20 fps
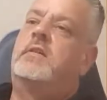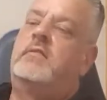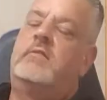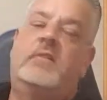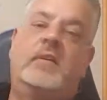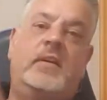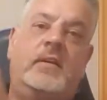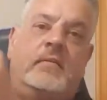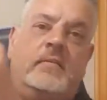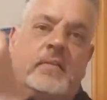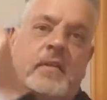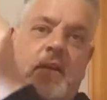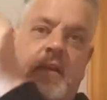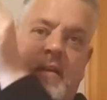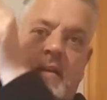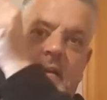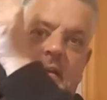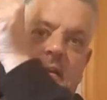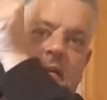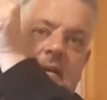around.
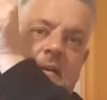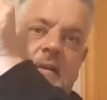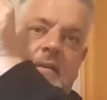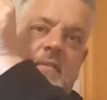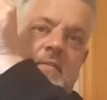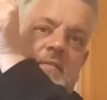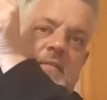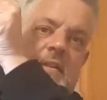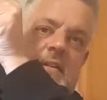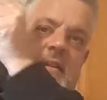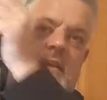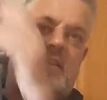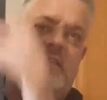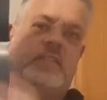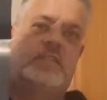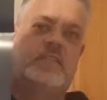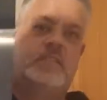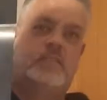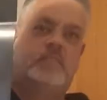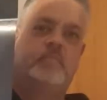So
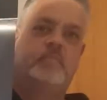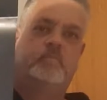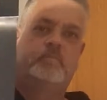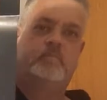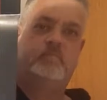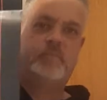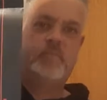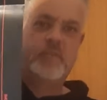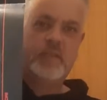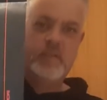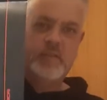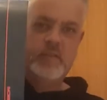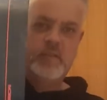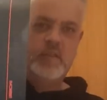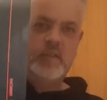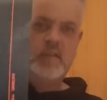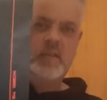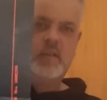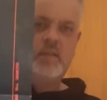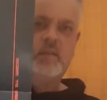that's
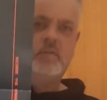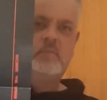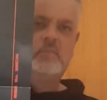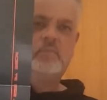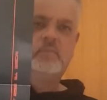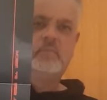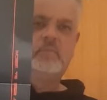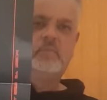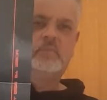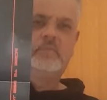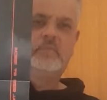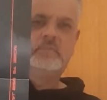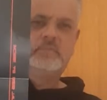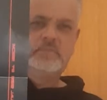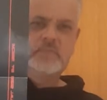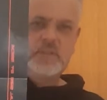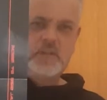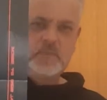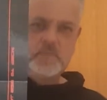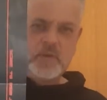a
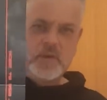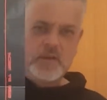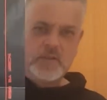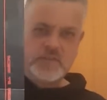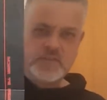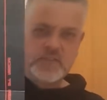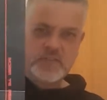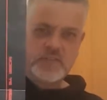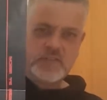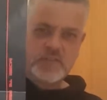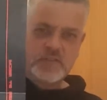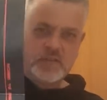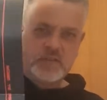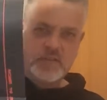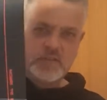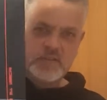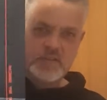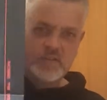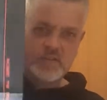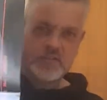poster
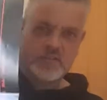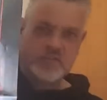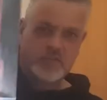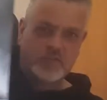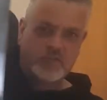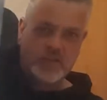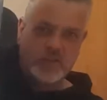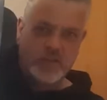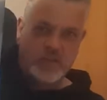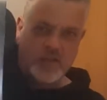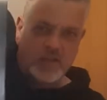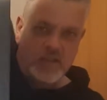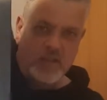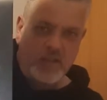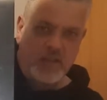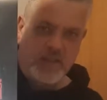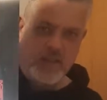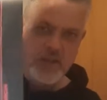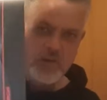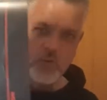size. Sorry, I can't
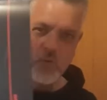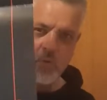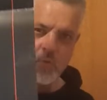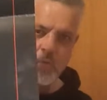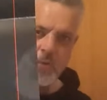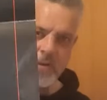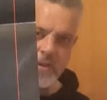get that all